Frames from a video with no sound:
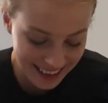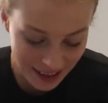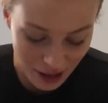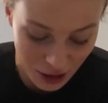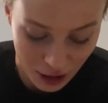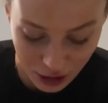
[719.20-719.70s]
it's
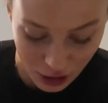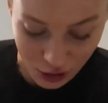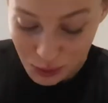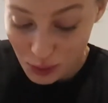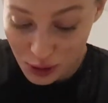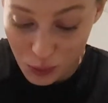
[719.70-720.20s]
got you. You're
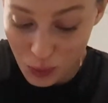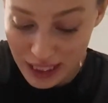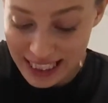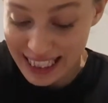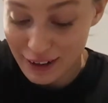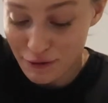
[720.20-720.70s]
supposed to
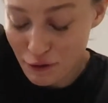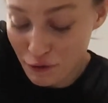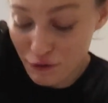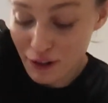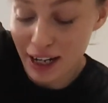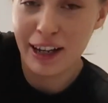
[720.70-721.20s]
whisk it for
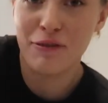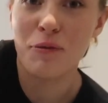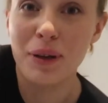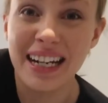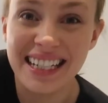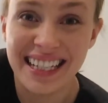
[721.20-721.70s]
five
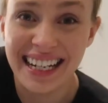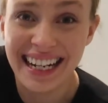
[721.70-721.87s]
minutes. I